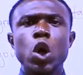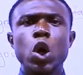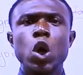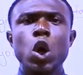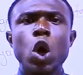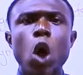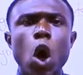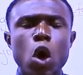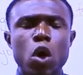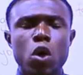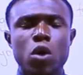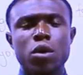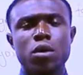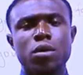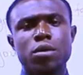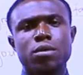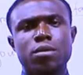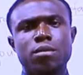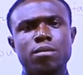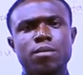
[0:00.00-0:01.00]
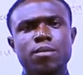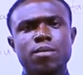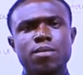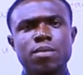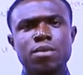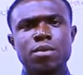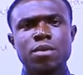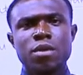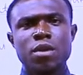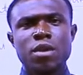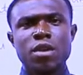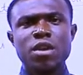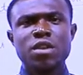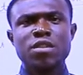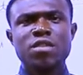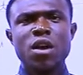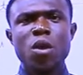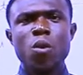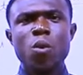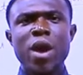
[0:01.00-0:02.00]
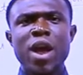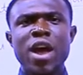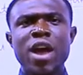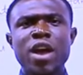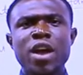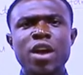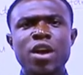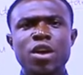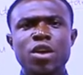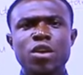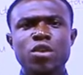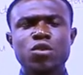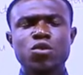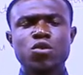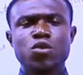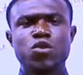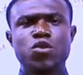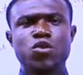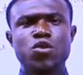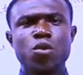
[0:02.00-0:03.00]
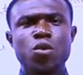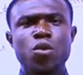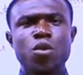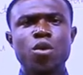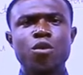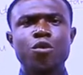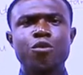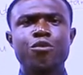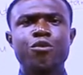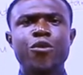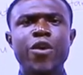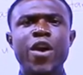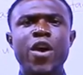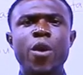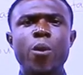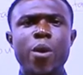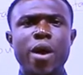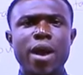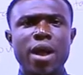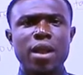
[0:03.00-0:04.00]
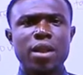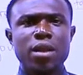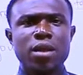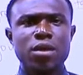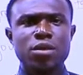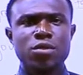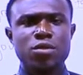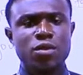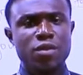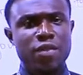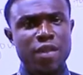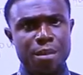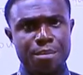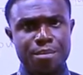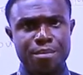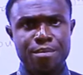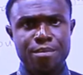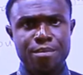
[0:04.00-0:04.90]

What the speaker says: luck? It's a way to show farewell to them.